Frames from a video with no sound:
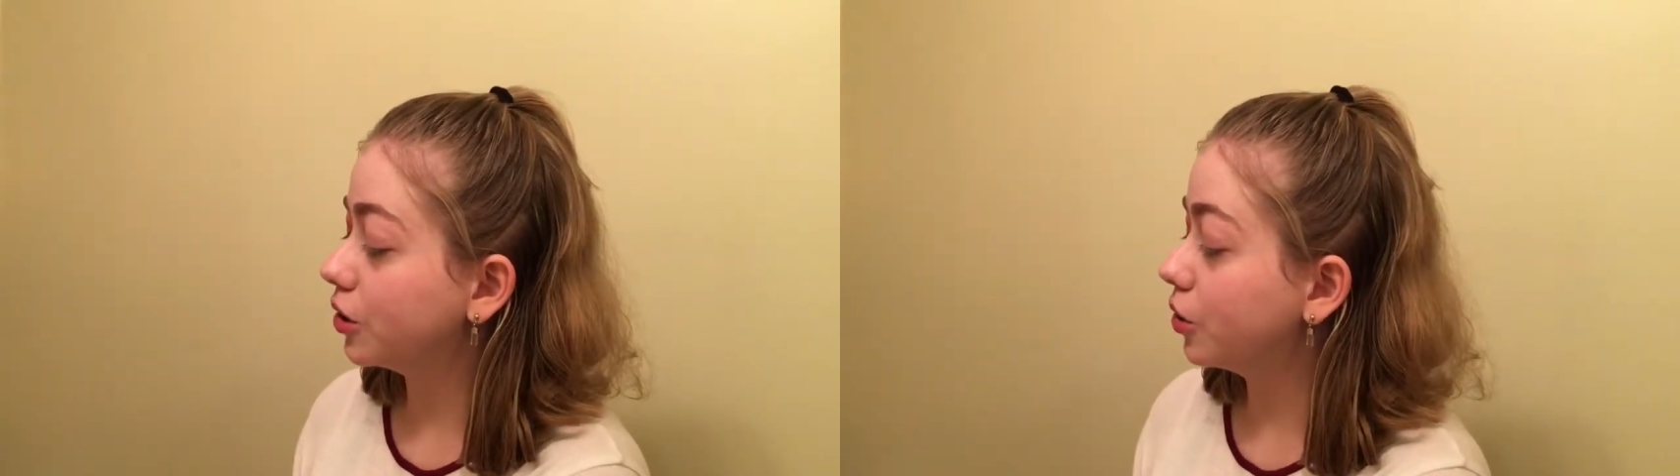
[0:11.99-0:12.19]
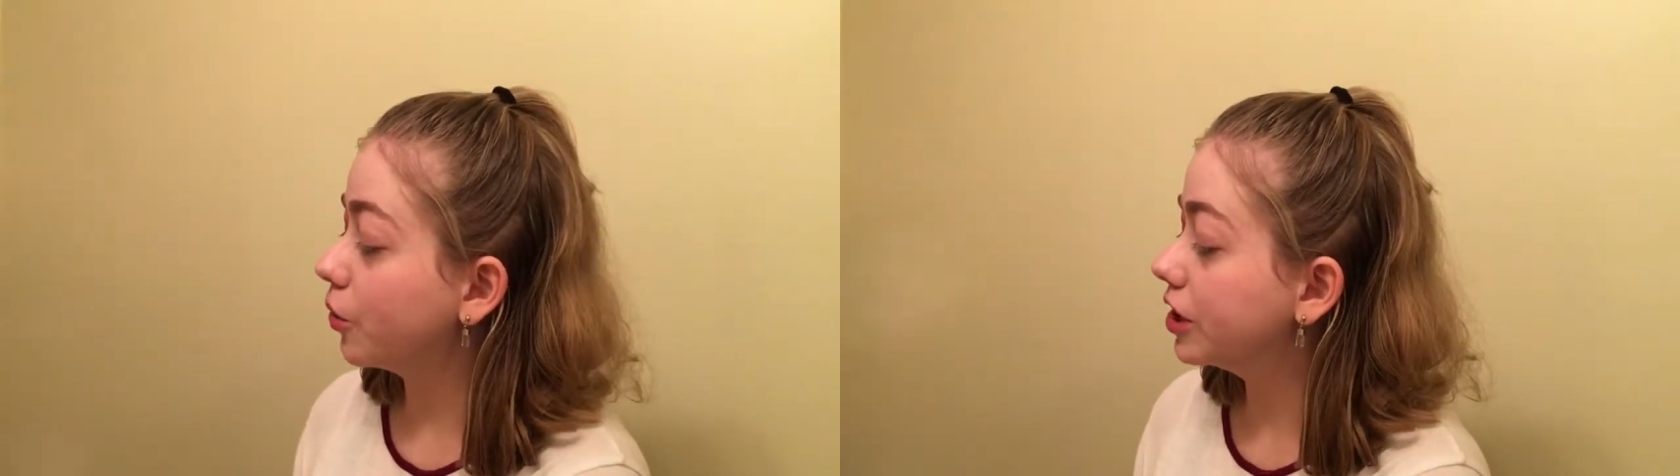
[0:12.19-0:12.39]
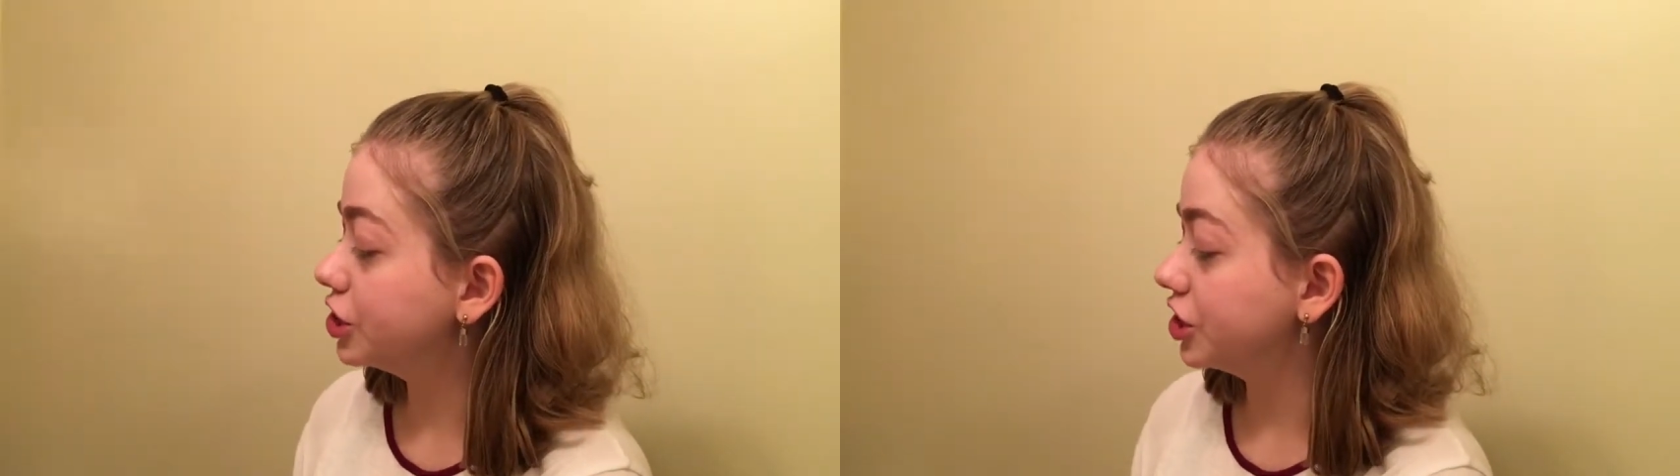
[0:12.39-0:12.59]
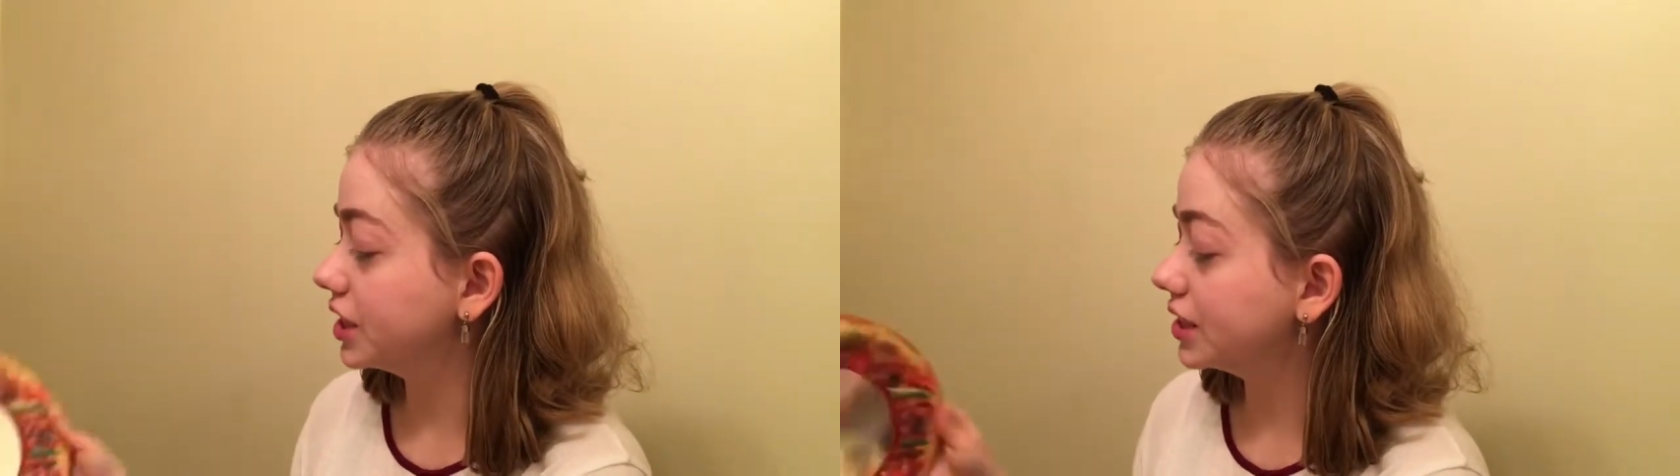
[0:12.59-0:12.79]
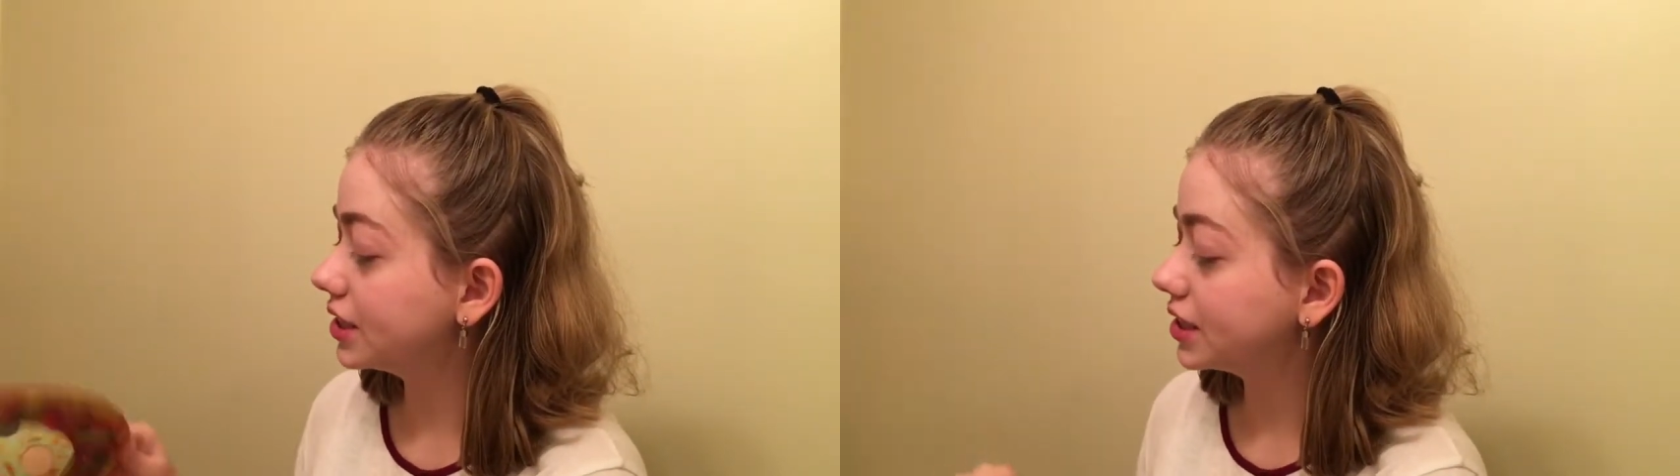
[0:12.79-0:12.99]

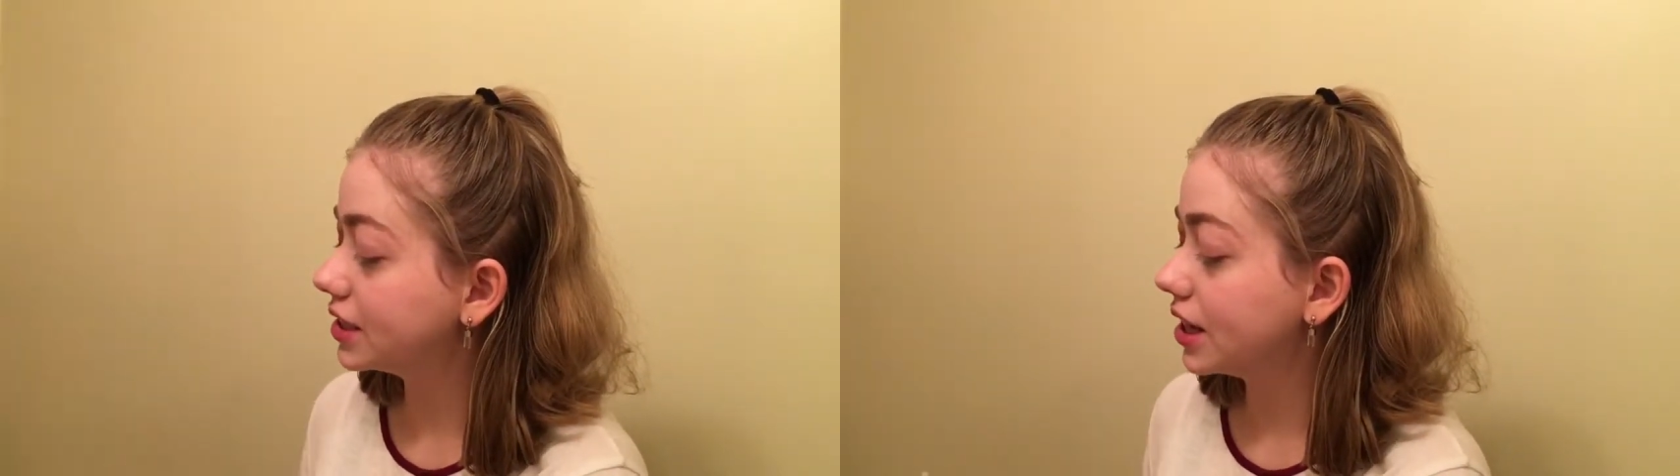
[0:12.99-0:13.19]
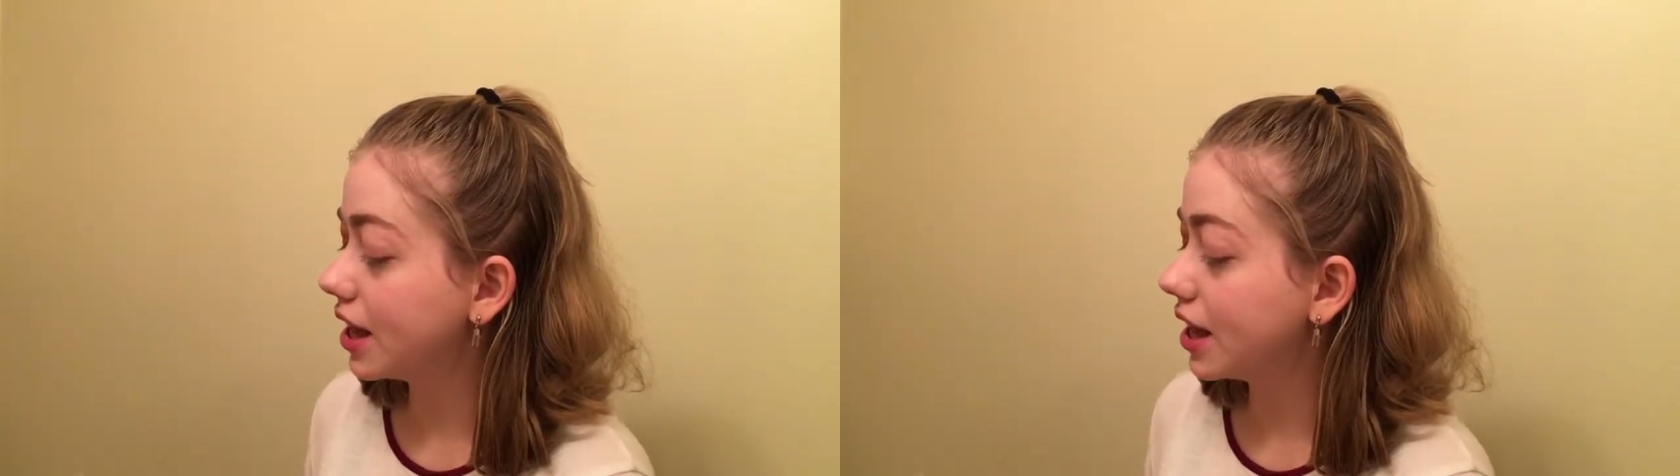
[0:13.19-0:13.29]
gorgeous